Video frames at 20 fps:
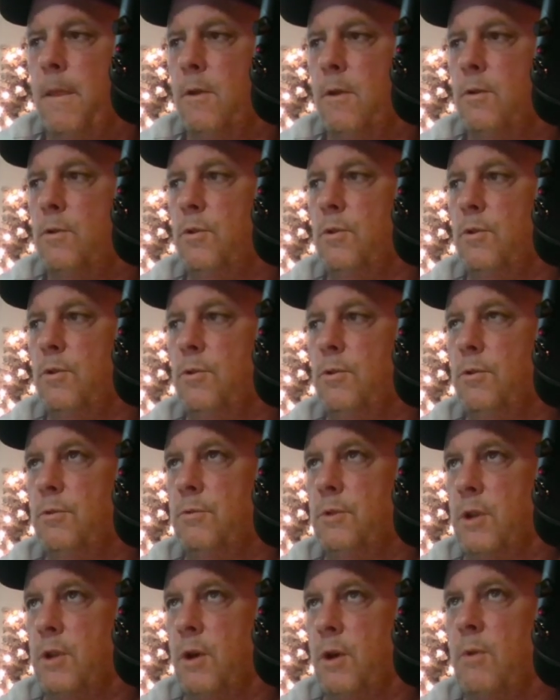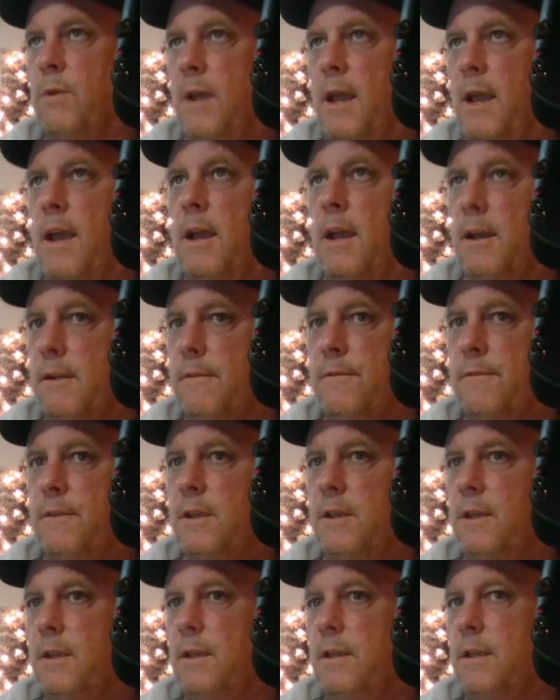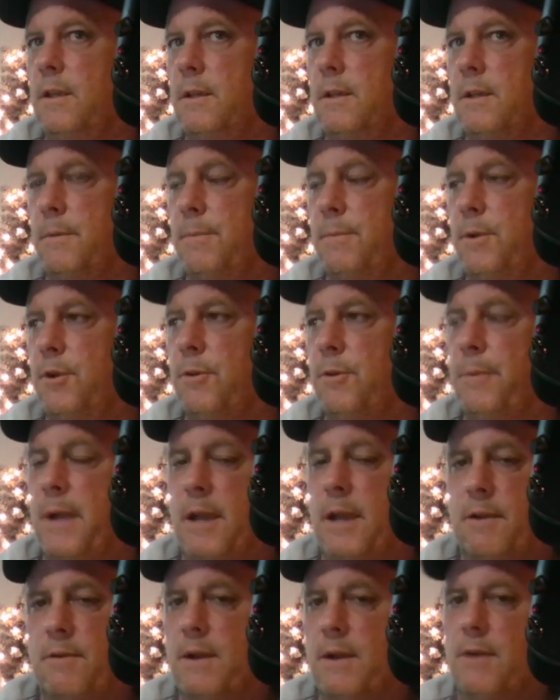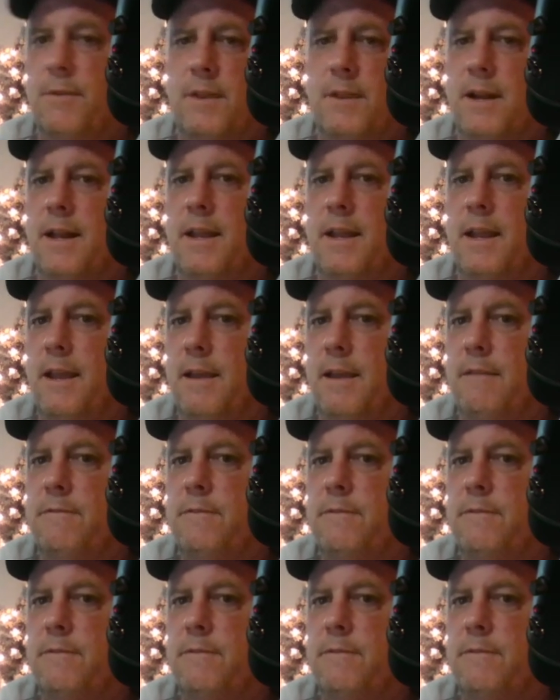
who don't have the computer background that I have,